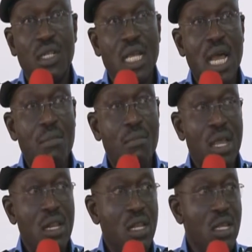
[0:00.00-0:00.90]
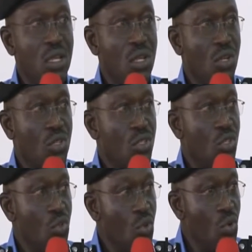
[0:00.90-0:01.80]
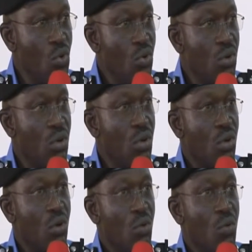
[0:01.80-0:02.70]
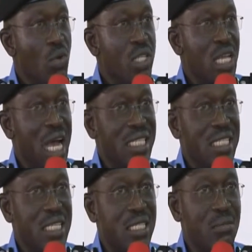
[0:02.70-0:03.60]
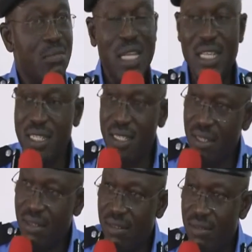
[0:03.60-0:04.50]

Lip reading: They are mainly to do with accessibility.